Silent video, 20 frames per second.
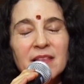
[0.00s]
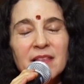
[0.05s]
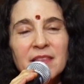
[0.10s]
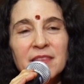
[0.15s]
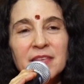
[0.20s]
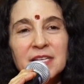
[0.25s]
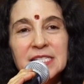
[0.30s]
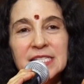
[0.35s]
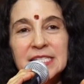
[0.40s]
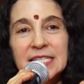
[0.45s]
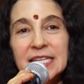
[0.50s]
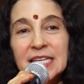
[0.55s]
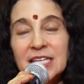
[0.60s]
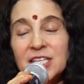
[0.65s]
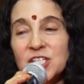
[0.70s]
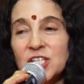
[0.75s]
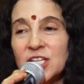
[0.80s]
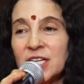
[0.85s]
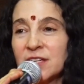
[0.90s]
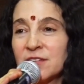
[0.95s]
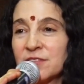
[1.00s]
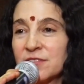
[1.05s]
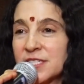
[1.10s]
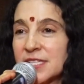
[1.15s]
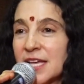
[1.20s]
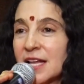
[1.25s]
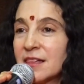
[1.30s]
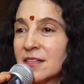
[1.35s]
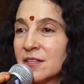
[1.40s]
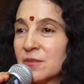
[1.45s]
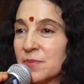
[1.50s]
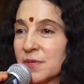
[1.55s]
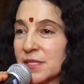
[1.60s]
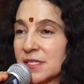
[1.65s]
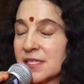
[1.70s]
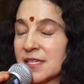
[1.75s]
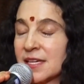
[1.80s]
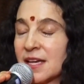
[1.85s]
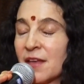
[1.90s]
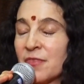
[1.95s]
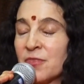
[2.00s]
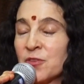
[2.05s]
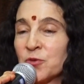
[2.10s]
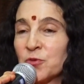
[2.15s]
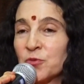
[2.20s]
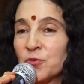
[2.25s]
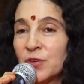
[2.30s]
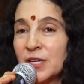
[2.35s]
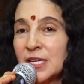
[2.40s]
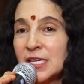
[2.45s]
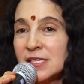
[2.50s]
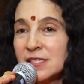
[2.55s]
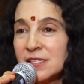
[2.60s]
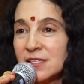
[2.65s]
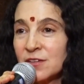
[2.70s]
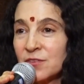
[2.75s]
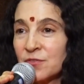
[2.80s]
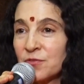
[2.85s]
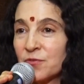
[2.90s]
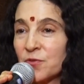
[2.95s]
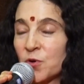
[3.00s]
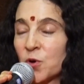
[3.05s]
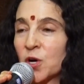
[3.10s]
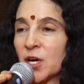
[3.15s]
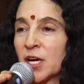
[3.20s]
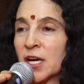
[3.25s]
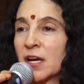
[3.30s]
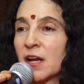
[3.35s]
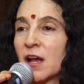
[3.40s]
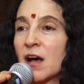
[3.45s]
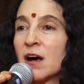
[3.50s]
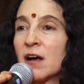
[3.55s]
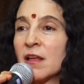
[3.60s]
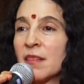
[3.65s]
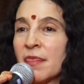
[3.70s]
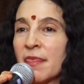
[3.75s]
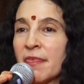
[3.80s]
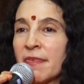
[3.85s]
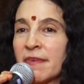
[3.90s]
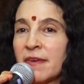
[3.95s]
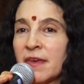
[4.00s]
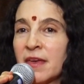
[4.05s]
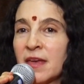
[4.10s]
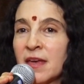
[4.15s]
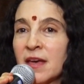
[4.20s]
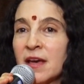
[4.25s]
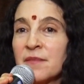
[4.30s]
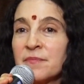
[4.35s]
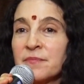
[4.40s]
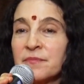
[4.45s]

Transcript: the teaching of celibacy and the reason for it on the